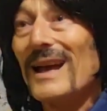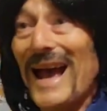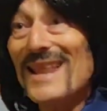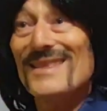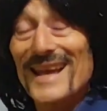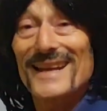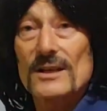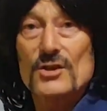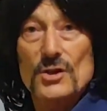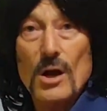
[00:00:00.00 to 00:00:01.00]
and
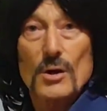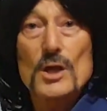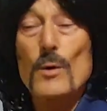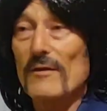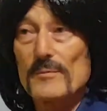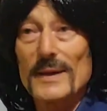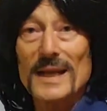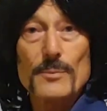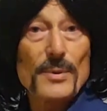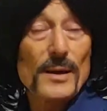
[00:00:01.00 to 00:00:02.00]
then, so, you have
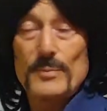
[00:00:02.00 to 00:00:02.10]
many,